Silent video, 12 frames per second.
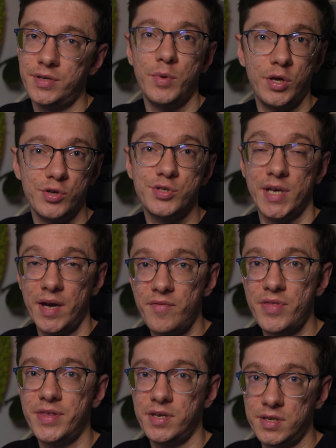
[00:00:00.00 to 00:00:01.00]
because
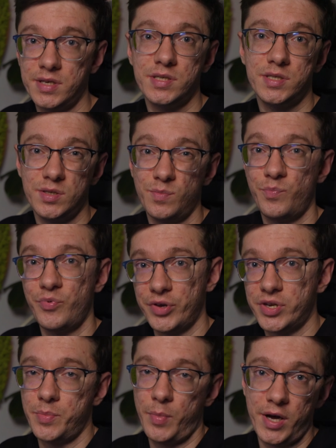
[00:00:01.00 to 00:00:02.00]
everything is
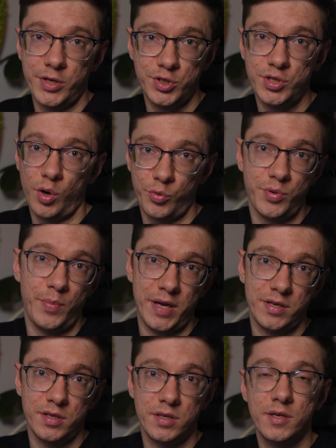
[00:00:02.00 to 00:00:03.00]
pretty much
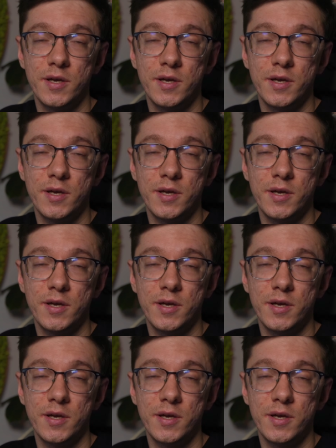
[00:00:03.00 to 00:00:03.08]
automated.